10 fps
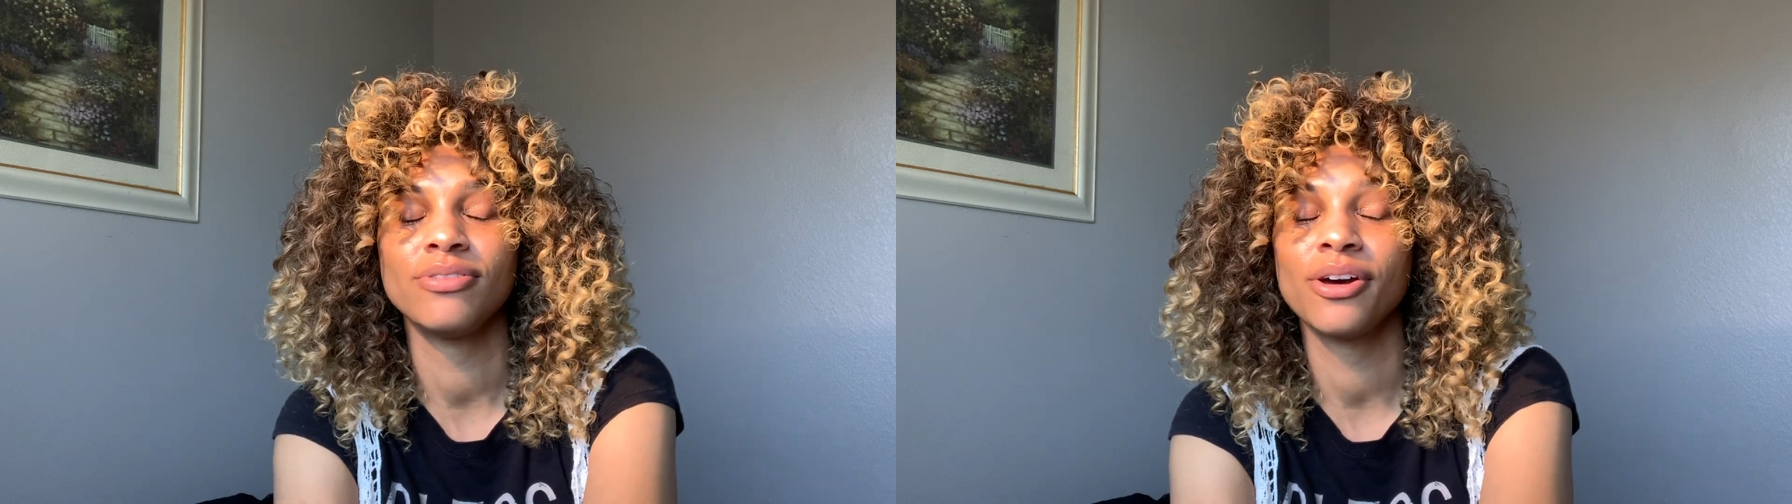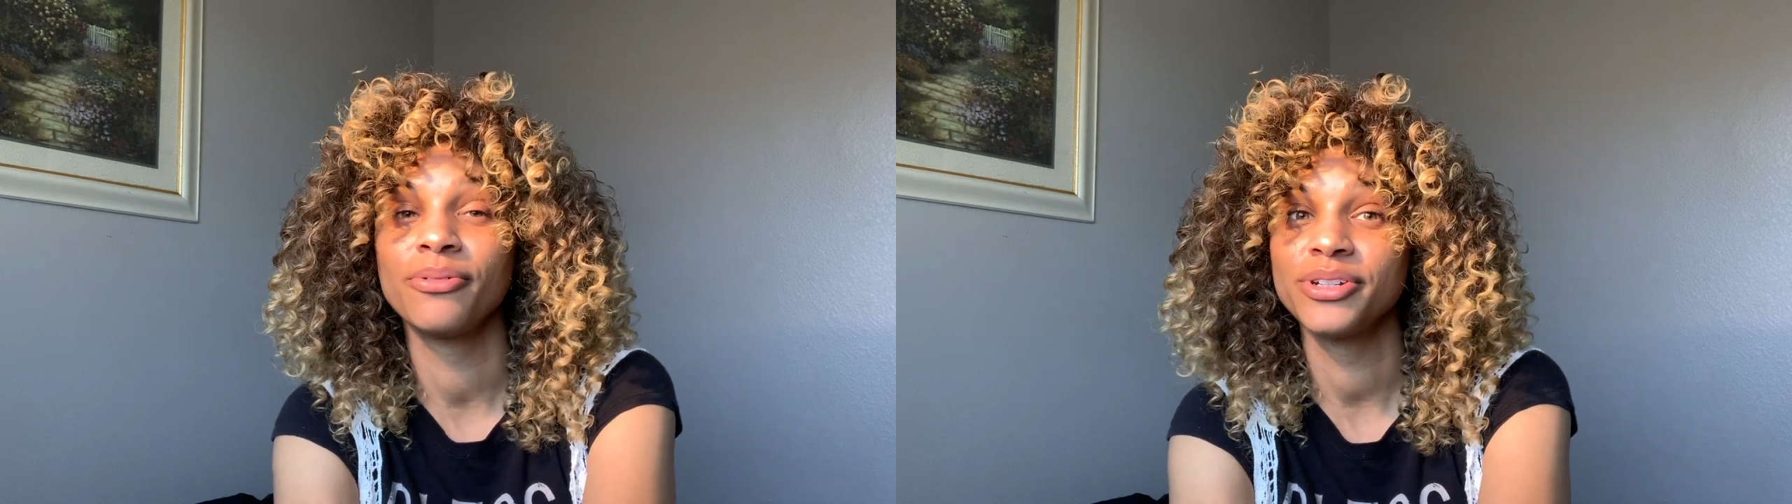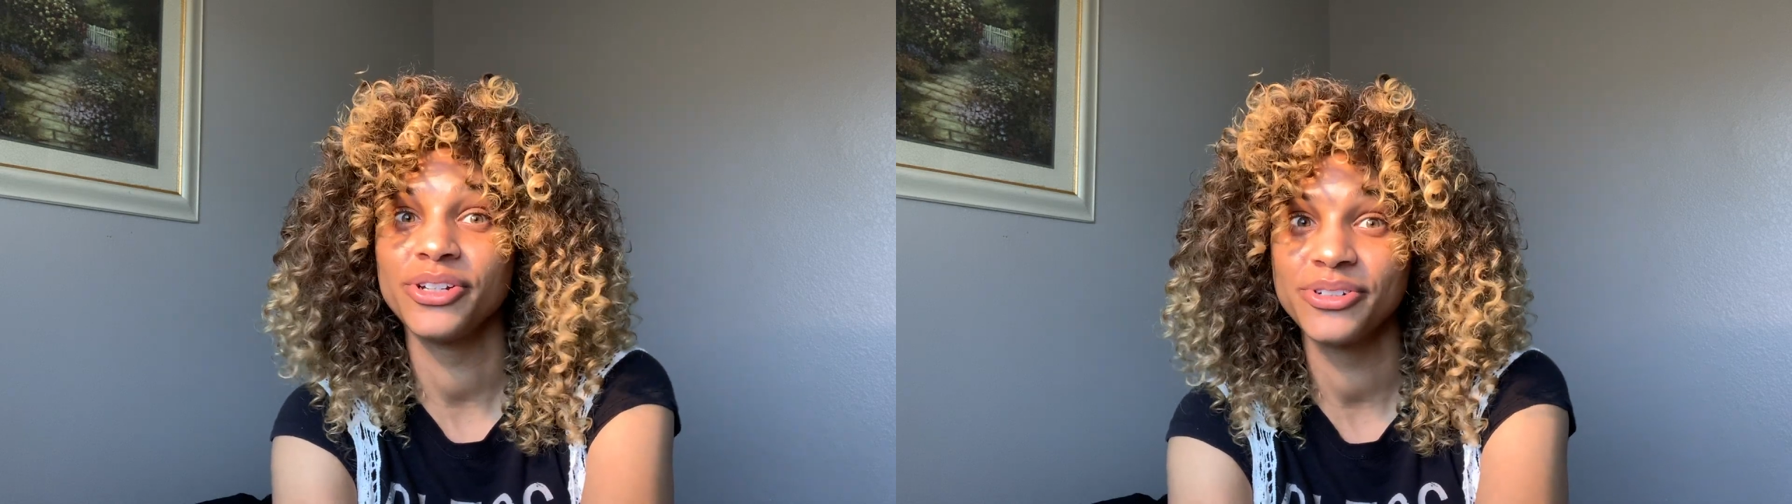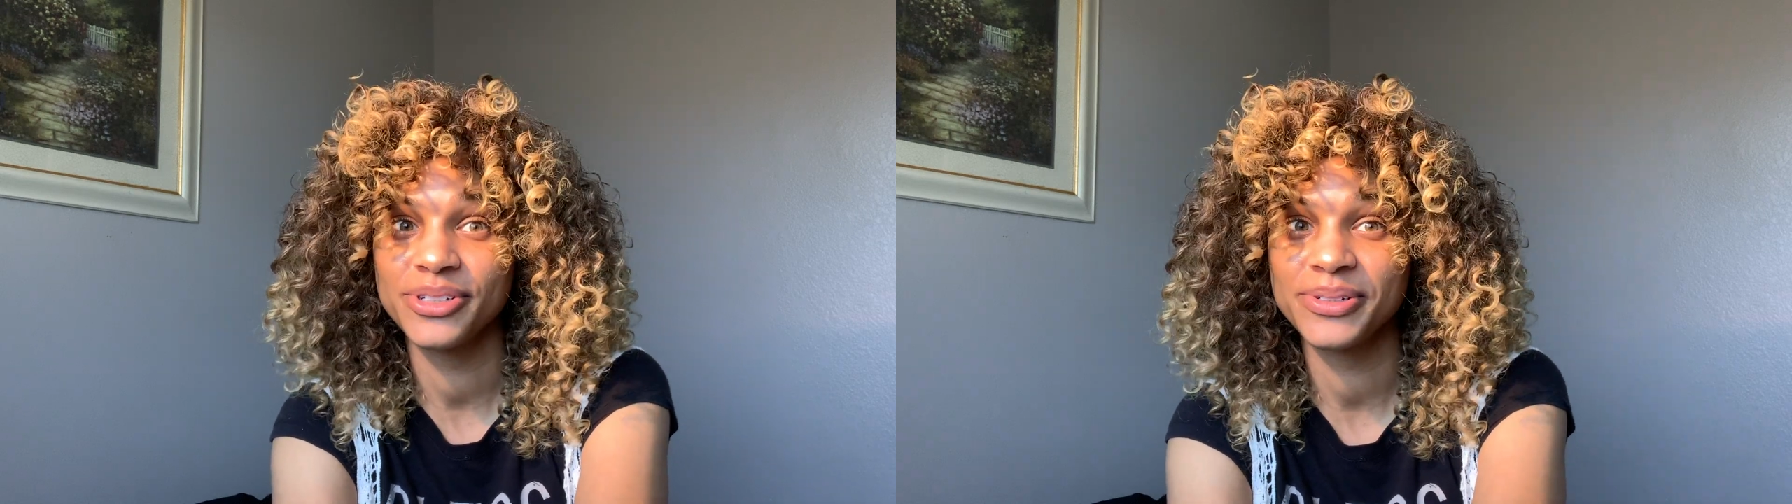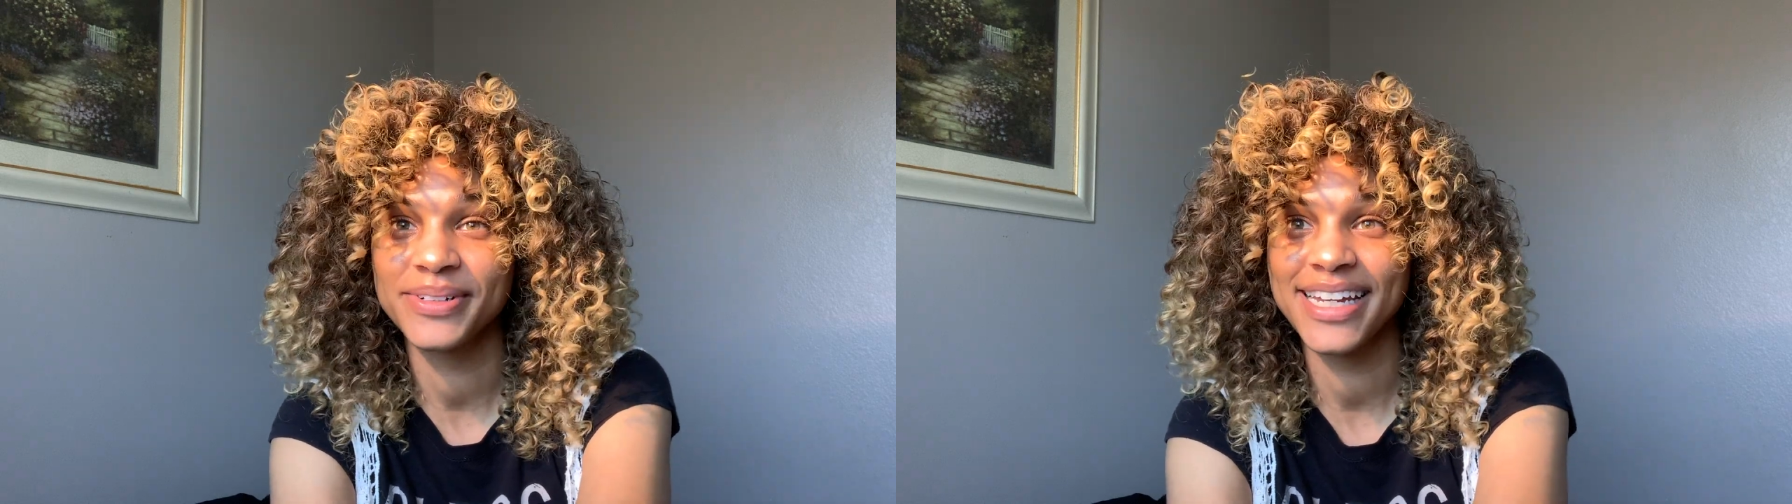know what you're
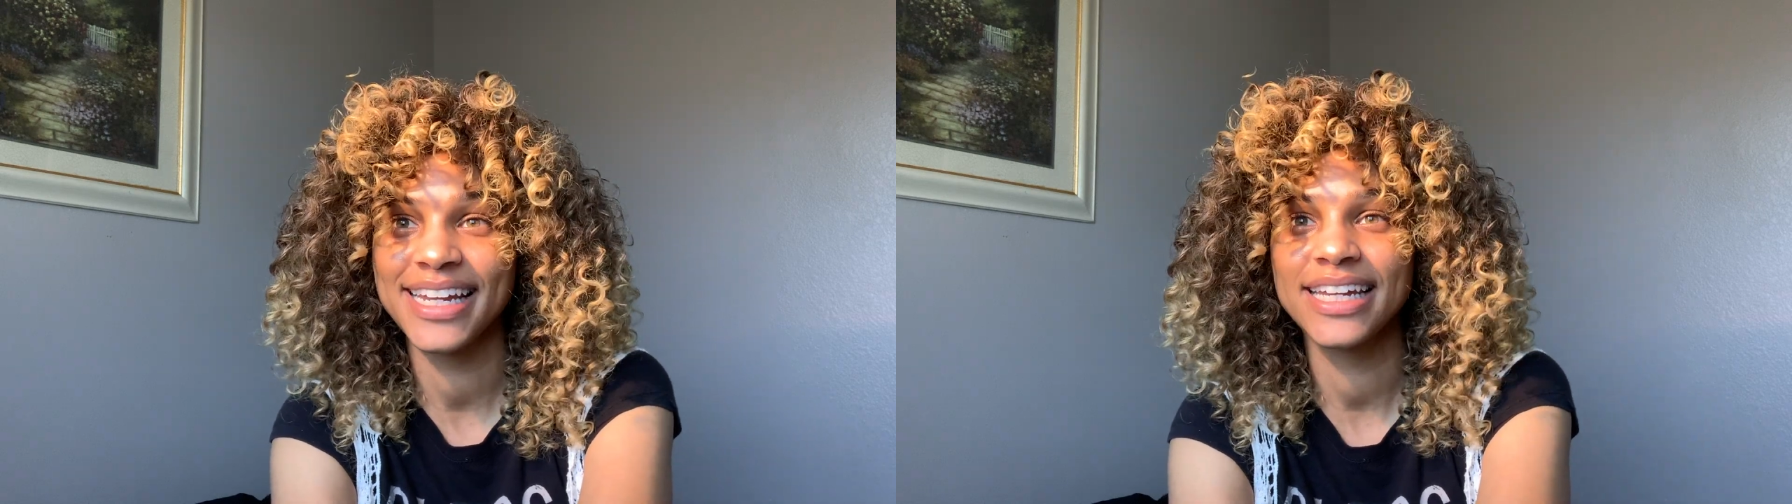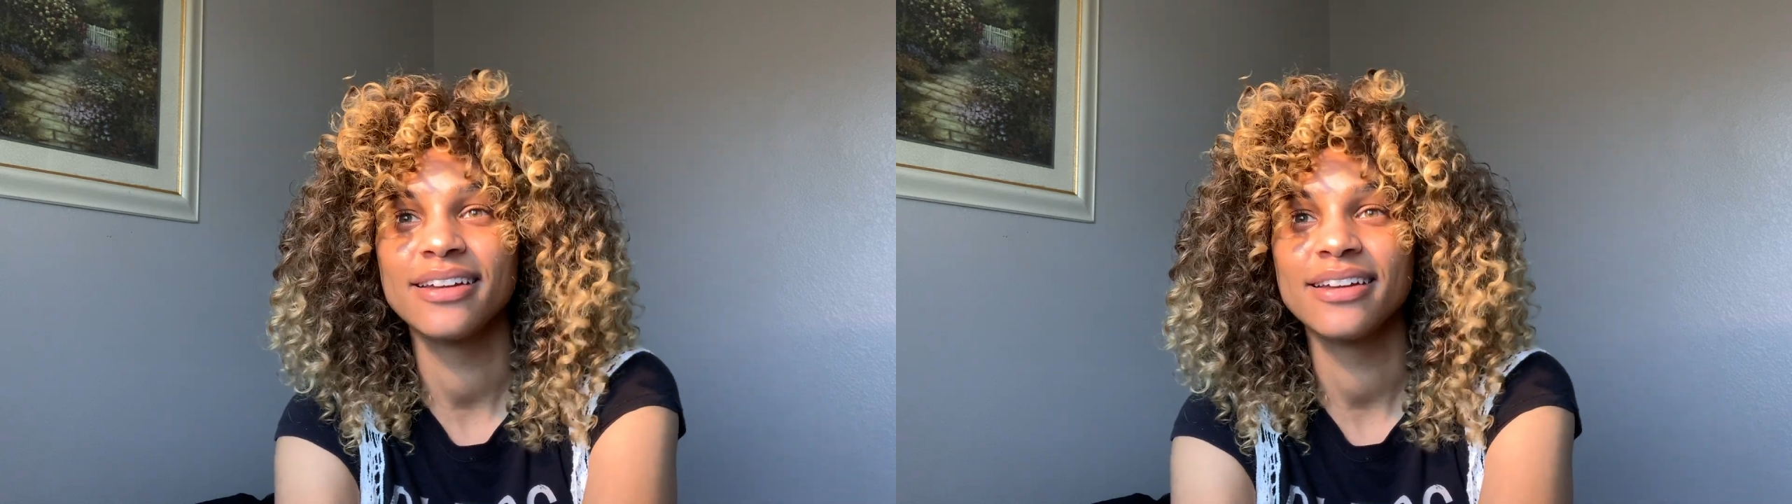doing.